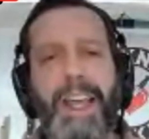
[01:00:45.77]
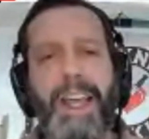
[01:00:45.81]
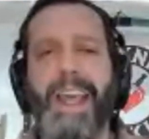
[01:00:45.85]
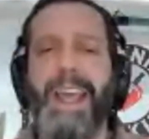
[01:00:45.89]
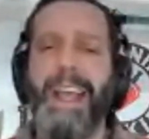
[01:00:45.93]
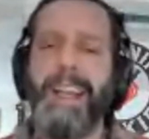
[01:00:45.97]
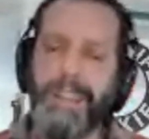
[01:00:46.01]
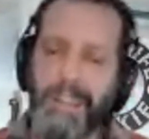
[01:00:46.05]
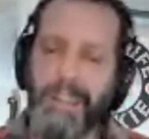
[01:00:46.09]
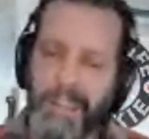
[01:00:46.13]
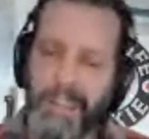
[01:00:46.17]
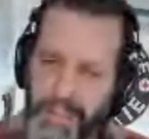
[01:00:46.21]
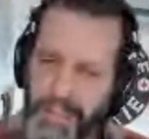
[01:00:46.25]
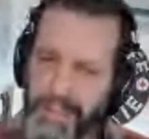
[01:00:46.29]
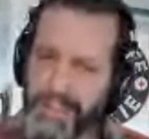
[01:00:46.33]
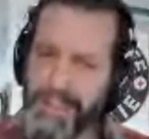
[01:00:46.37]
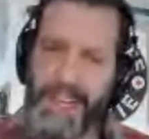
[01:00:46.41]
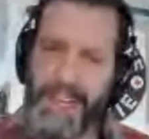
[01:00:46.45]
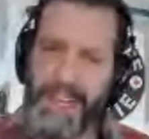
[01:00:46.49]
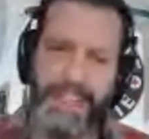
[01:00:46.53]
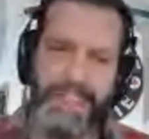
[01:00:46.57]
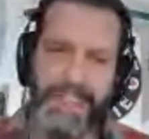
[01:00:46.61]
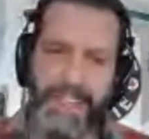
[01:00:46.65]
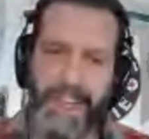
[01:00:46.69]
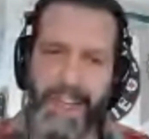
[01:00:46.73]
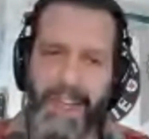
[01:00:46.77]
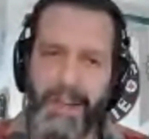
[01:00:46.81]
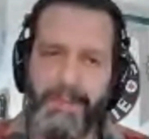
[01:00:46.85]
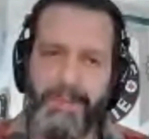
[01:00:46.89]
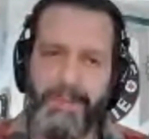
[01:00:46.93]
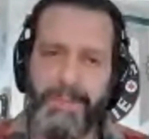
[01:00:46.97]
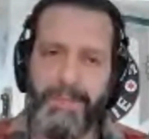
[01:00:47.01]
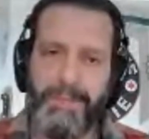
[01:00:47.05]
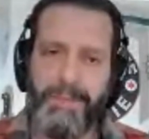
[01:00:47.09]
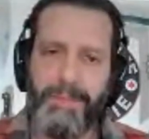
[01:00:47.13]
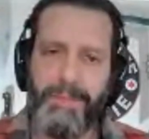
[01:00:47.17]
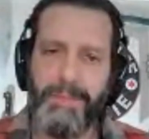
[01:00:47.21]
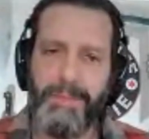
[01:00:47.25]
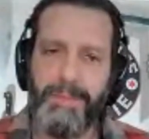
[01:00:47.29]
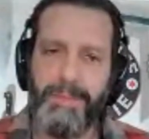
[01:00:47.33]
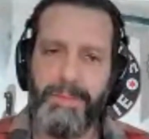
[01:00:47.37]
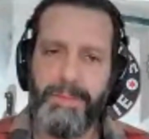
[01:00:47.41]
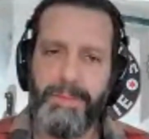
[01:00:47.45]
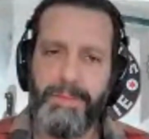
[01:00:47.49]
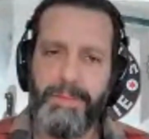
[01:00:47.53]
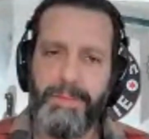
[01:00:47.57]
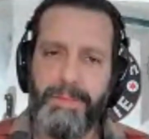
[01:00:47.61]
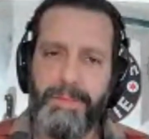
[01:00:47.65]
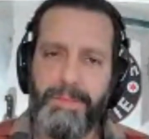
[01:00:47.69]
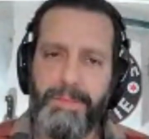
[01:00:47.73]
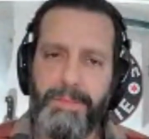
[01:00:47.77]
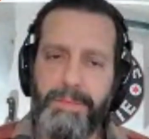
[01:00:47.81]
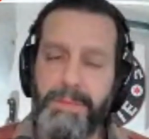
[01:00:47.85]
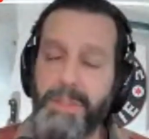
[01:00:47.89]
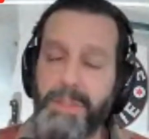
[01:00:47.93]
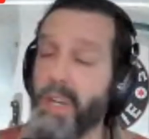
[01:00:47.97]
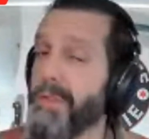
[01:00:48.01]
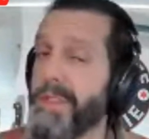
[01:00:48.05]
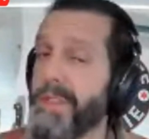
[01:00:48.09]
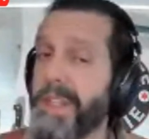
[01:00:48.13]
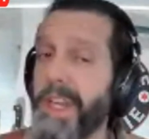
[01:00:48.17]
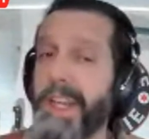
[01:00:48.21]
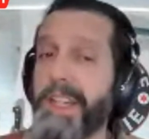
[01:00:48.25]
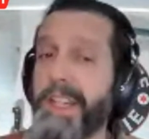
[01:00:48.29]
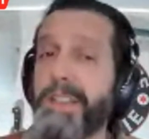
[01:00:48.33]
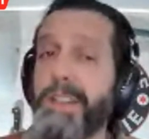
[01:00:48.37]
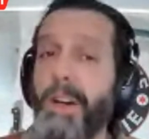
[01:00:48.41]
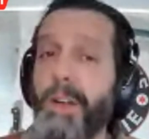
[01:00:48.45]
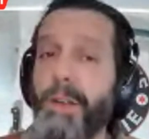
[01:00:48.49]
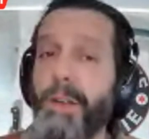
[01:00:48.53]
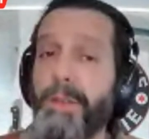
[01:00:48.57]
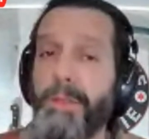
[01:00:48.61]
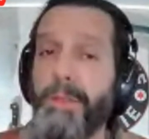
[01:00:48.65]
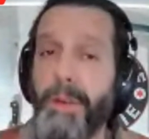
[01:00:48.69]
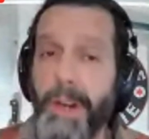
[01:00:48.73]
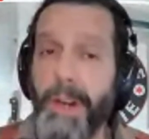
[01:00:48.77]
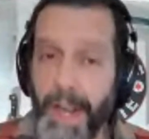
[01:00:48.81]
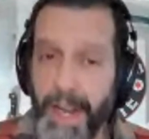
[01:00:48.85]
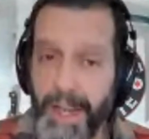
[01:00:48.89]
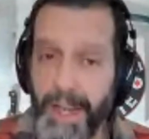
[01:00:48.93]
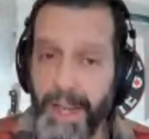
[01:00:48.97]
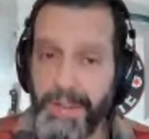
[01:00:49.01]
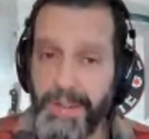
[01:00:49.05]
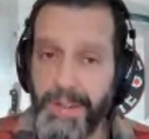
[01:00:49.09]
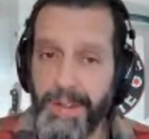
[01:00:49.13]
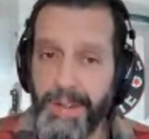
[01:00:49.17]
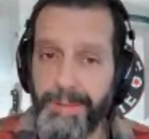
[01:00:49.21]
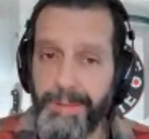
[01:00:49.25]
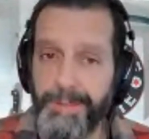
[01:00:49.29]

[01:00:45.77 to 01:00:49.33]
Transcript: And until next time, don't take dull for an answer.